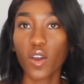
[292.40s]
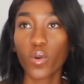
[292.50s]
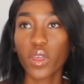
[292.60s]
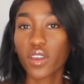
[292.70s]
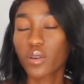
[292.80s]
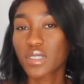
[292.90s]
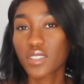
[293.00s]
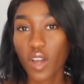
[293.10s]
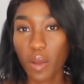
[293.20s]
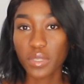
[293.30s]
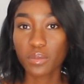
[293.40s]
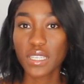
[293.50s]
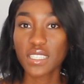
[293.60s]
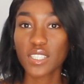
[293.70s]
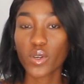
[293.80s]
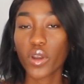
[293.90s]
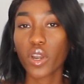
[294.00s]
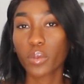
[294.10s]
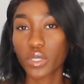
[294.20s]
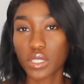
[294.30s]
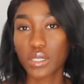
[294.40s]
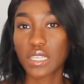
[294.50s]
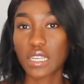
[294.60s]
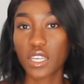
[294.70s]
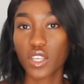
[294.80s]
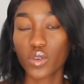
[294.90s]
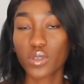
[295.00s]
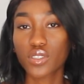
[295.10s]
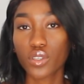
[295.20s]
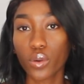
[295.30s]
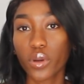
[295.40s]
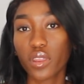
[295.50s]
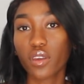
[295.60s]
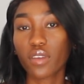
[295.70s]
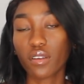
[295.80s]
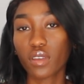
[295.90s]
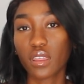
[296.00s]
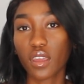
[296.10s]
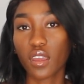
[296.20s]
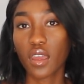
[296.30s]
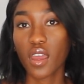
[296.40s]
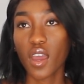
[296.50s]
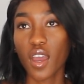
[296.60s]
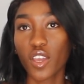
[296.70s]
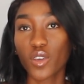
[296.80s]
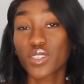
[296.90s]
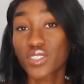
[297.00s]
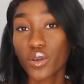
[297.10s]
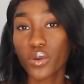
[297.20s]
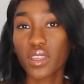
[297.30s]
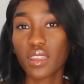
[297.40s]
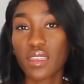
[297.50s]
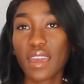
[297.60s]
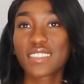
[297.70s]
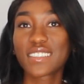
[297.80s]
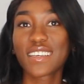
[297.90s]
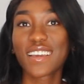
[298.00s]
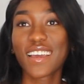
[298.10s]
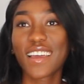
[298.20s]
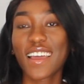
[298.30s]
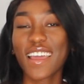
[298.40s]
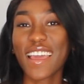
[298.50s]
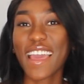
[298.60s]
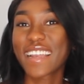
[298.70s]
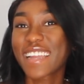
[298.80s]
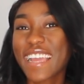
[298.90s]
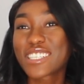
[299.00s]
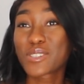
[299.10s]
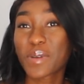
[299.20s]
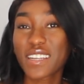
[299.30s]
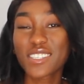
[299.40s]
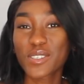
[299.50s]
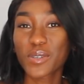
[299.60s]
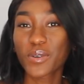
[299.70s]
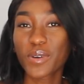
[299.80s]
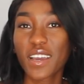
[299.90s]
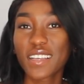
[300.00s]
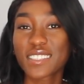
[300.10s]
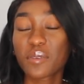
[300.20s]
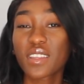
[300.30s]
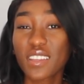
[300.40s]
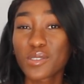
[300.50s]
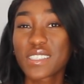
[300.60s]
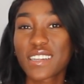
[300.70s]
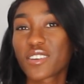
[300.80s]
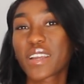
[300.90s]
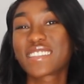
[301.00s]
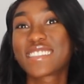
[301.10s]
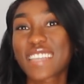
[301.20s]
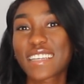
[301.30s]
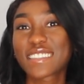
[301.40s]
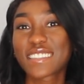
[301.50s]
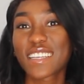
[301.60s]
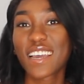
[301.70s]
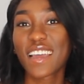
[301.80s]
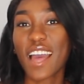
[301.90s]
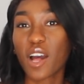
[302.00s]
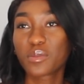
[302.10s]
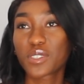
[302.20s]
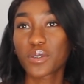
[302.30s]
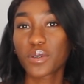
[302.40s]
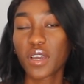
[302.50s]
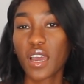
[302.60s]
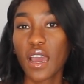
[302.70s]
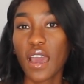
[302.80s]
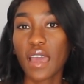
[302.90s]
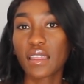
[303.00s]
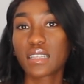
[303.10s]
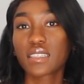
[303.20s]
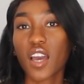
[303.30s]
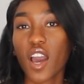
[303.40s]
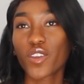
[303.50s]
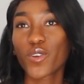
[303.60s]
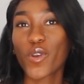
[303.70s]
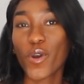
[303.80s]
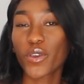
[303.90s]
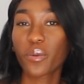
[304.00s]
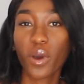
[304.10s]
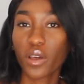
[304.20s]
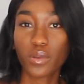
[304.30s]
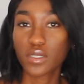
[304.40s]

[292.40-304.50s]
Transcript: whether it was a compliment or an opportunity, you're so worthy of everything. You're so worthy that at age 22, something you did in grade 6 helped you. And that's how you know your path